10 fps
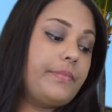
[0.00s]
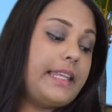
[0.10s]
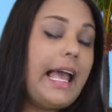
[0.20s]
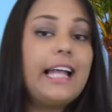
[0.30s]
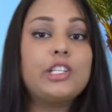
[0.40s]

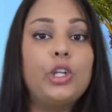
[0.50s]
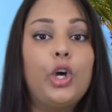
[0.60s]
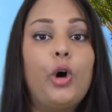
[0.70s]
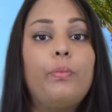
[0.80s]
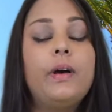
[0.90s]

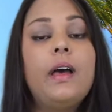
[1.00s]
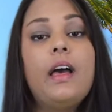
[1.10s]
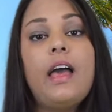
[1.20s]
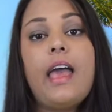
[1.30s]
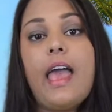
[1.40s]
cantaloupe,
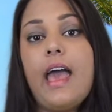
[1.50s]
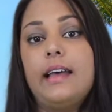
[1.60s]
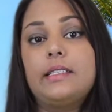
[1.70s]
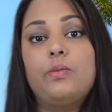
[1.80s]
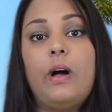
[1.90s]

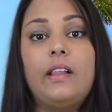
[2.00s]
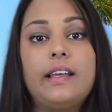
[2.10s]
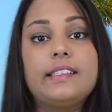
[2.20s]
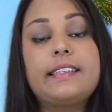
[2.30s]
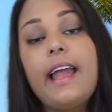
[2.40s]
as well
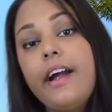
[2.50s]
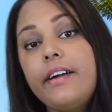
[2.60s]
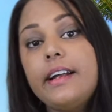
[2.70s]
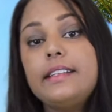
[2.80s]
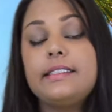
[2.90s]
as
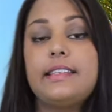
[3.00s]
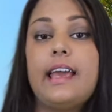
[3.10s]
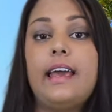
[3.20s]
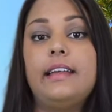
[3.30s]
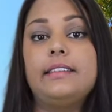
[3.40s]
carrots
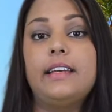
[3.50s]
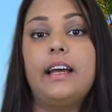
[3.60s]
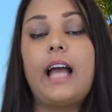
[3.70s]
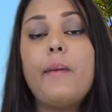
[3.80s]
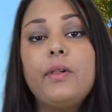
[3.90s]
and
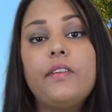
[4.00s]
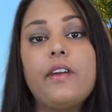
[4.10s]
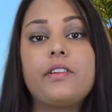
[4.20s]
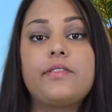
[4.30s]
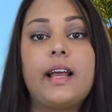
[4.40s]
a couple of
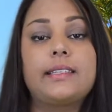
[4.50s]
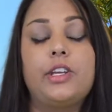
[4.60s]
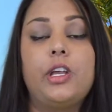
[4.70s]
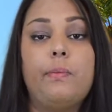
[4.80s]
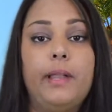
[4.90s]
other things
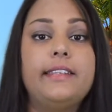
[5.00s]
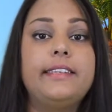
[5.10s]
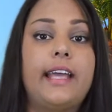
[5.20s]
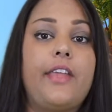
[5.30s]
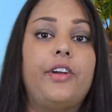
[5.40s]
that you could blend
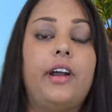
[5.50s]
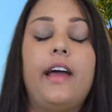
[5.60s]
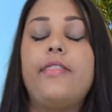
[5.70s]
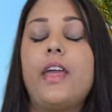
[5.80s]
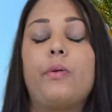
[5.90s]
together,
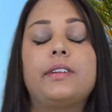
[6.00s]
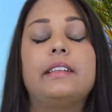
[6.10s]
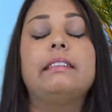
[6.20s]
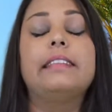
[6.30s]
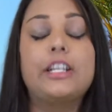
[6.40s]
and they were
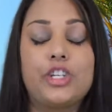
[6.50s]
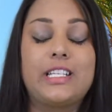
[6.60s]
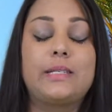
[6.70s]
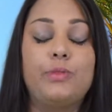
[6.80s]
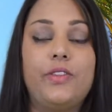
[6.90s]

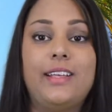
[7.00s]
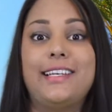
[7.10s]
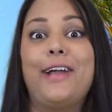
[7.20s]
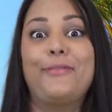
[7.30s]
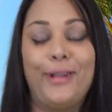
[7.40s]
delicious smoothies.
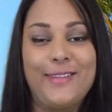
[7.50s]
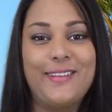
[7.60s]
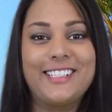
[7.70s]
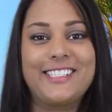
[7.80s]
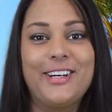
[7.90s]
I really
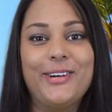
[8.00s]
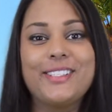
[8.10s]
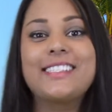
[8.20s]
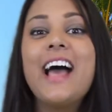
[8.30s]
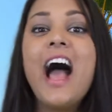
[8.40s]
miss those.